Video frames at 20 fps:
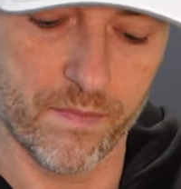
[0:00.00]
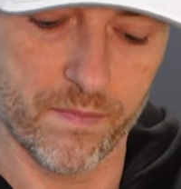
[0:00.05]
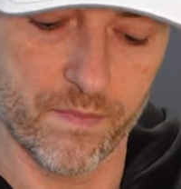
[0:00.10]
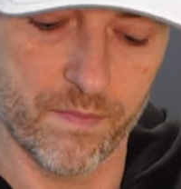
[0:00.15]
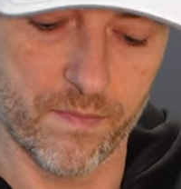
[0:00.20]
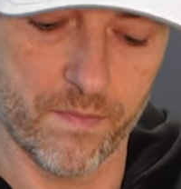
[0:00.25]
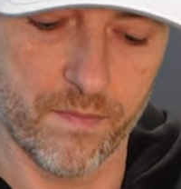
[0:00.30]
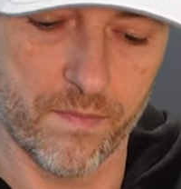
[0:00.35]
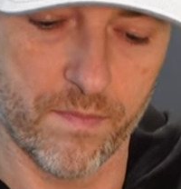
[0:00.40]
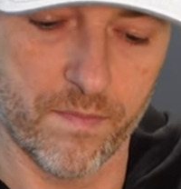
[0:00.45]

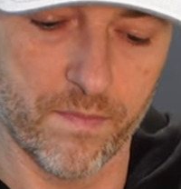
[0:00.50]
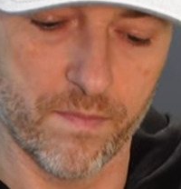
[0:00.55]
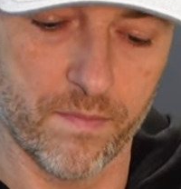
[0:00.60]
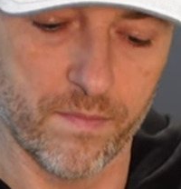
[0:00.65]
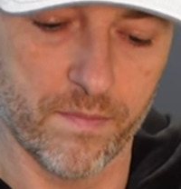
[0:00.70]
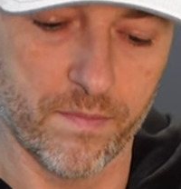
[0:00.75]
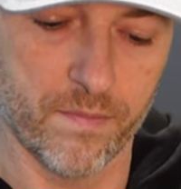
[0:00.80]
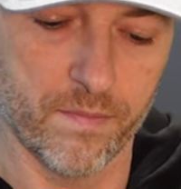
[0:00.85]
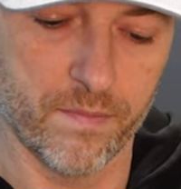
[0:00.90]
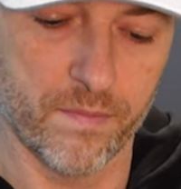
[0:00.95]

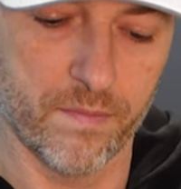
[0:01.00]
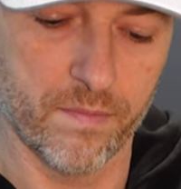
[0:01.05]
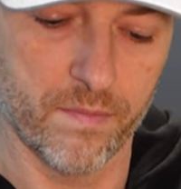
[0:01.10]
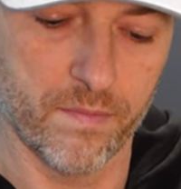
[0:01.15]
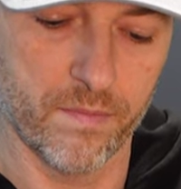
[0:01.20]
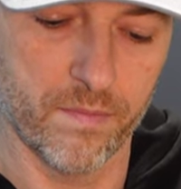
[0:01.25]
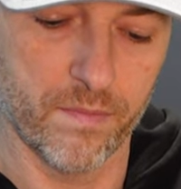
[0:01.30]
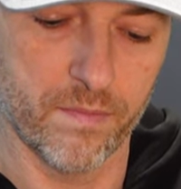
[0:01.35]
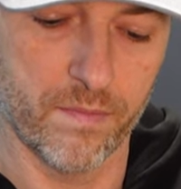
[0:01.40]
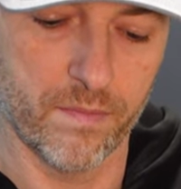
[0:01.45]

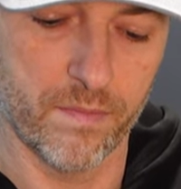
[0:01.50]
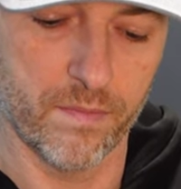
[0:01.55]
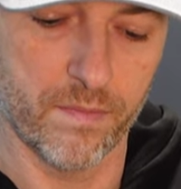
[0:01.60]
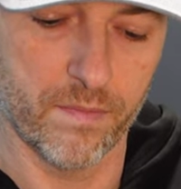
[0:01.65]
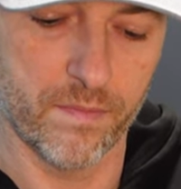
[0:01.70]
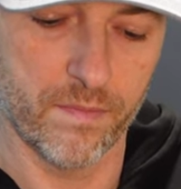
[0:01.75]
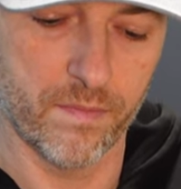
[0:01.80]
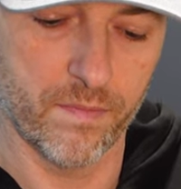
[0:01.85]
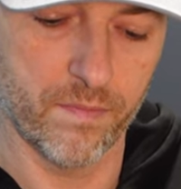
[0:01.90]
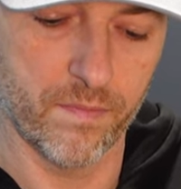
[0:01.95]

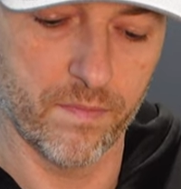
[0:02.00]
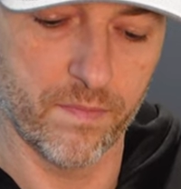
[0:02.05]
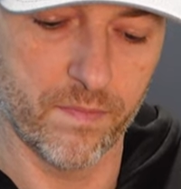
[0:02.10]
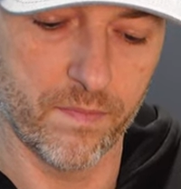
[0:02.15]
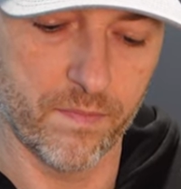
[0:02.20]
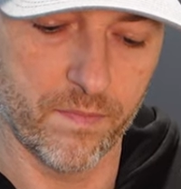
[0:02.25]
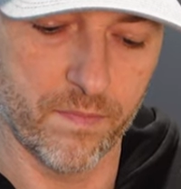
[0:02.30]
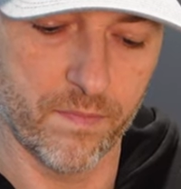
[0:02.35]
(no one is talking)